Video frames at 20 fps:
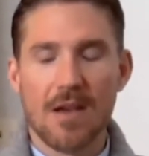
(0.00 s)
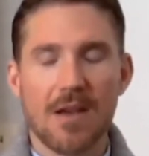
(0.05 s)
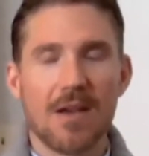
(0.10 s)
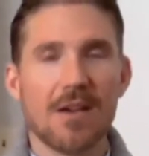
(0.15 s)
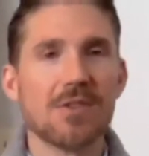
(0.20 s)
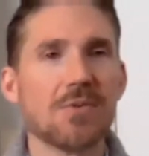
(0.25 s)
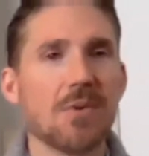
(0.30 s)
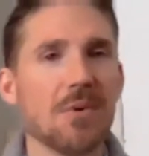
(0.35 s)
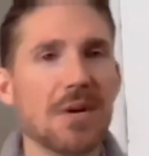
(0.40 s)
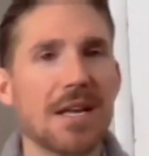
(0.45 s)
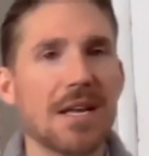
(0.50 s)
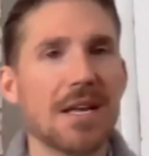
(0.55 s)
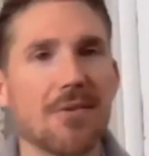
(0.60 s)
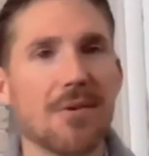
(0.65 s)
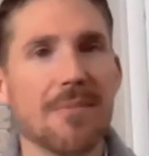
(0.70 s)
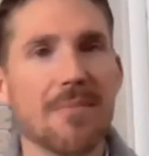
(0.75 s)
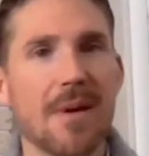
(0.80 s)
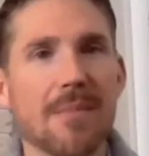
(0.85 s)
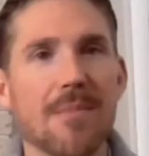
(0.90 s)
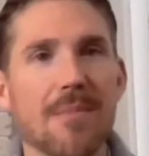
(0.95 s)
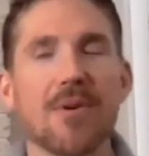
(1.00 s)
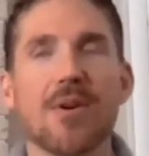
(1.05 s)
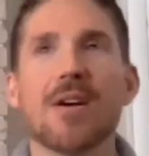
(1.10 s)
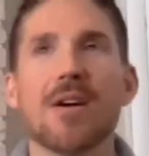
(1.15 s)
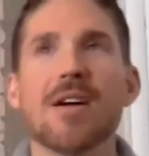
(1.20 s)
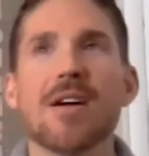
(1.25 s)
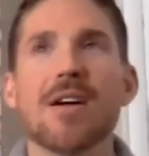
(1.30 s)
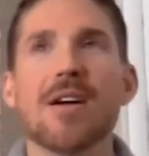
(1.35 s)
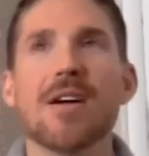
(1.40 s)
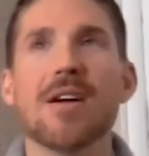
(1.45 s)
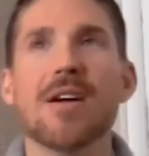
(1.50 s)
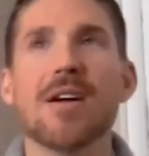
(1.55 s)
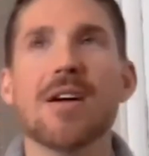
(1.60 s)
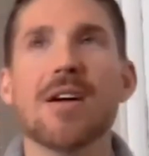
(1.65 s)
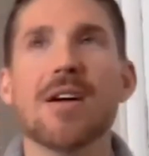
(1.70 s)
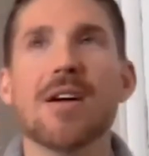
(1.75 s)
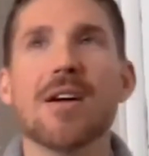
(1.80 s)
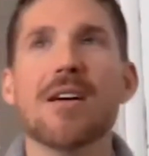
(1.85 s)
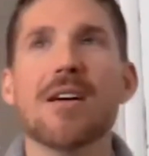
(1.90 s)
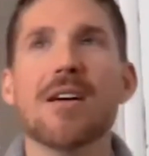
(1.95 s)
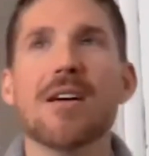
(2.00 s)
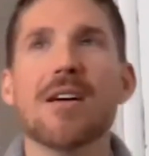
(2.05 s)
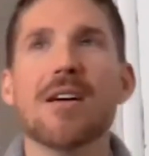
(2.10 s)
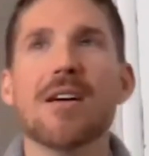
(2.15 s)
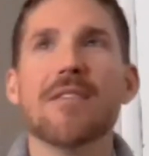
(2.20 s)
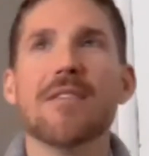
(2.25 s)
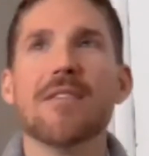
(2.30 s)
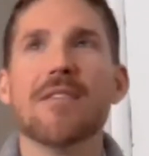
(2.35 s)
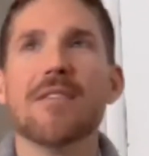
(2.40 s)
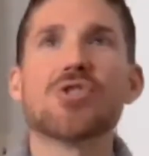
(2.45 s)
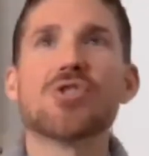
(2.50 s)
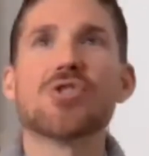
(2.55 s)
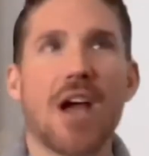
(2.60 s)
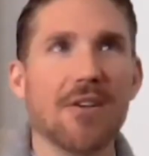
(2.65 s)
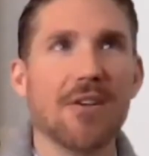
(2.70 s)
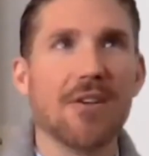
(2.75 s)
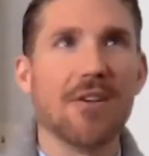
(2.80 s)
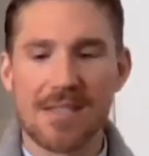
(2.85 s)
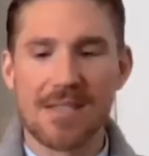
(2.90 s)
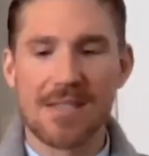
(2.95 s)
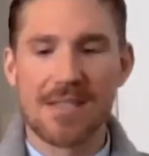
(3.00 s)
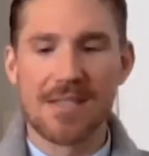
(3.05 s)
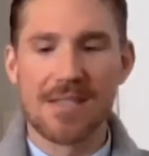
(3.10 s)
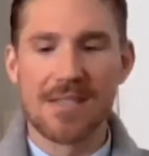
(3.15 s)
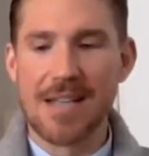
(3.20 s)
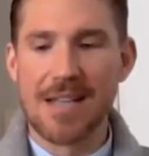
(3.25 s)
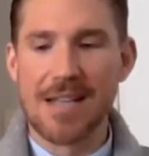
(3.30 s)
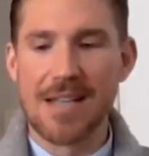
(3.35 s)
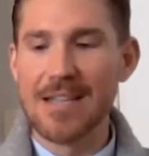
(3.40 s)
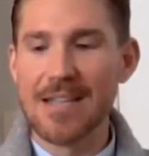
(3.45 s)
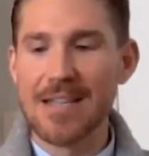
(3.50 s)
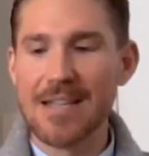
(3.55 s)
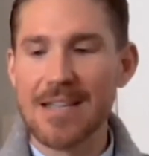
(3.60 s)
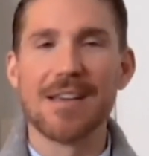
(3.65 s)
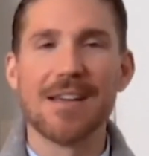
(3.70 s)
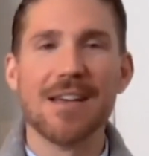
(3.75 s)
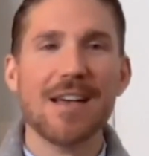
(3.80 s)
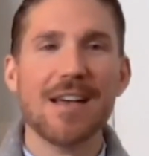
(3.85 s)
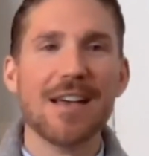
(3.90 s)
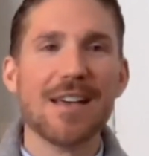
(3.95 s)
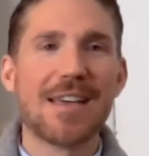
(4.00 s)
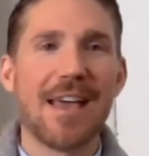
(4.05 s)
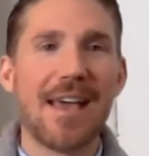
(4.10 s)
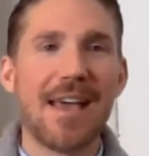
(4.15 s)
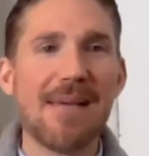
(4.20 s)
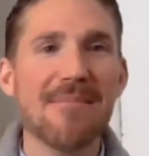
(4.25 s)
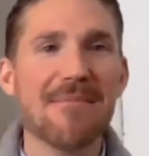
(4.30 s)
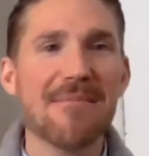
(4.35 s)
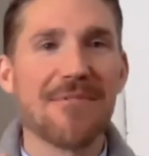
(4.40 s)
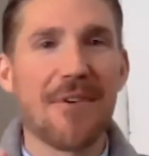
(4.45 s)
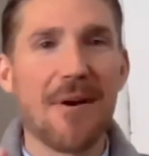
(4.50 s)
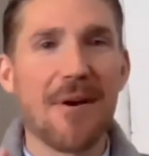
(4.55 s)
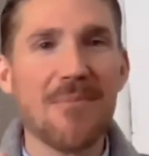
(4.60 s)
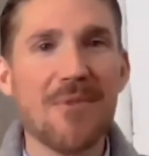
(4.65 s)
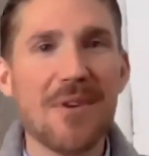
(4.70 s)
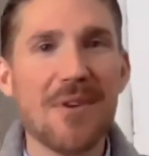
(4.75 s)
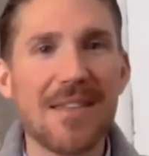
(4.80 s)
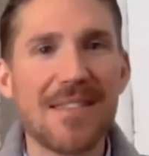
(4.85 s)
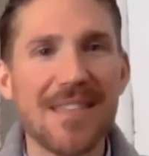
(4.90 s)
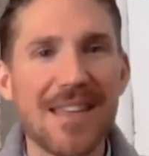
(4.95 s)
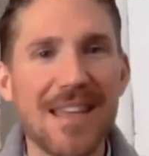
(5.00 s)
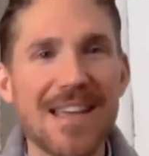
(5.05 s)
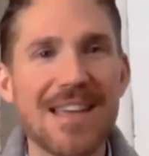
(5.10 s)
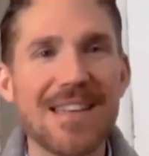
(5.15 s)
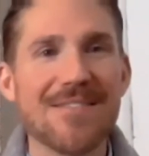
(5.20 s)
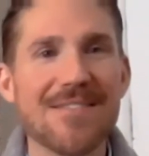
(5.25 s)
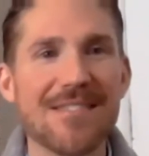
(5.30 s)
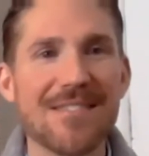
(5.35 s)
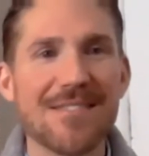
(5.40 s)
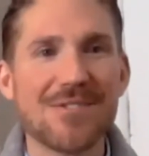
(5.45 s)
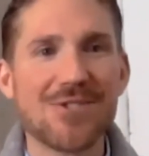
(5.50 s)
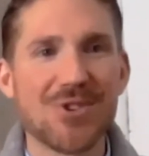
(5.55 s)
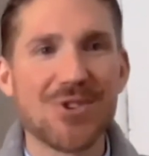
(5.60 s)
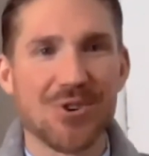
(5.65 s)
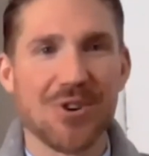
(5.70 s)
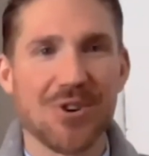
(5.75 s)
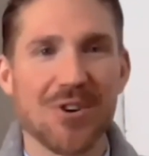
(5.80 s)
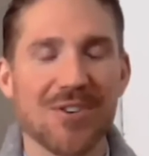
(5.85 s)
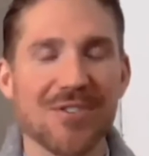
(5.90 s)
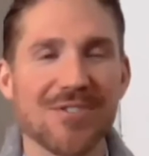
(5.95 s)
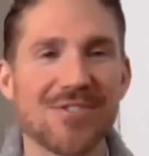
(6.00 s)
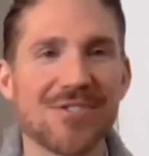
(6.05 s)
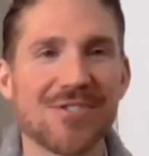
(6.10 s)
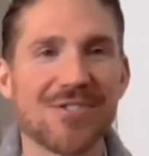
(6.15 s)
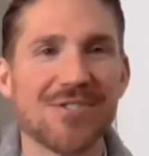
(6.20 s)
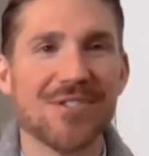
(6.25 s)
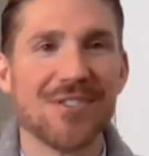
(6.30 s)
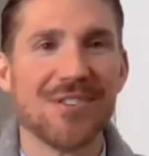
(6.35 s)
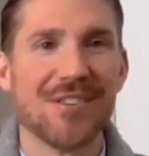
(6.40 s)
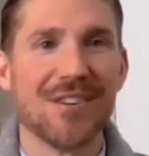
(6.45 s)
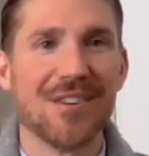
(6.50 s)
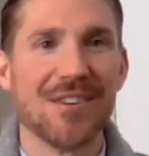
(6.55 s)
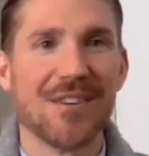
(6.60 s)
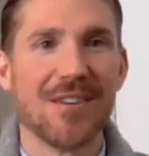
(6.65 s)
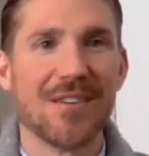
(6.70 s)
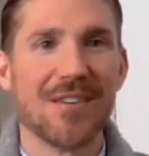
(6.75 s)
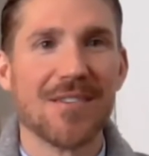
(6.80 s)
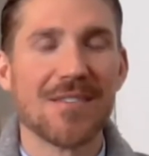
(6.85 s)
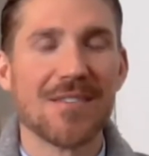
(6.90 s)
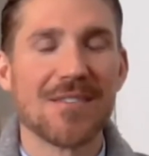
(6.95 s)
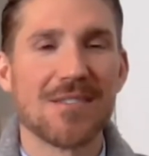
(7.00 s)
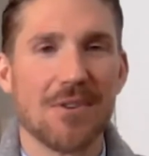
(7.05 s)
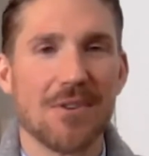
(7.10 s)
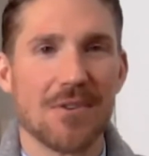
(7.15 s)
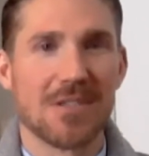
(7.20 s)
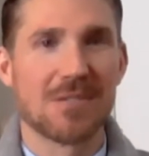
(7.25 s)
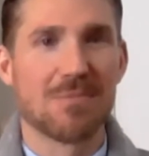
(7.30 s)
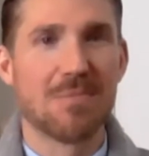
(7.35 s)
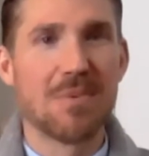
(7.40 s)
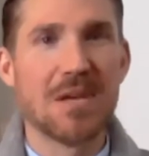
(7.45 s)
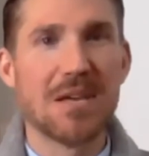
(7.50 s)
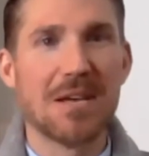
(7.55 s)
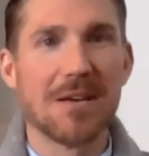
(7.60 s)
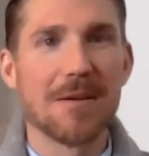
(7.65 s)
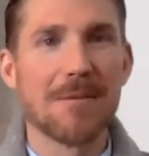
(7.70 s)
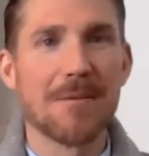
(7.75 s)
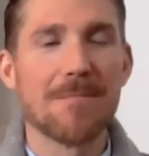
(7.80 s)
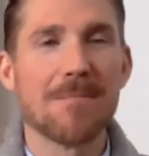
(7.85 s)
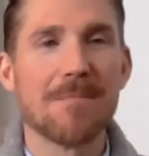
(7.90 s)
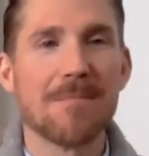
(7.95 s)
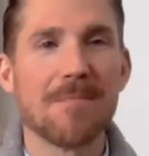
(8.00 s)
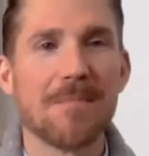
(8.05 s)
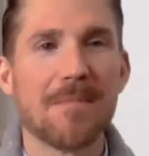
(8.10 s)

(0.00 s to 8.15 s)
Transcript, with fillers: Here's what we need to remember Jesus dying came from within the church, so to speak.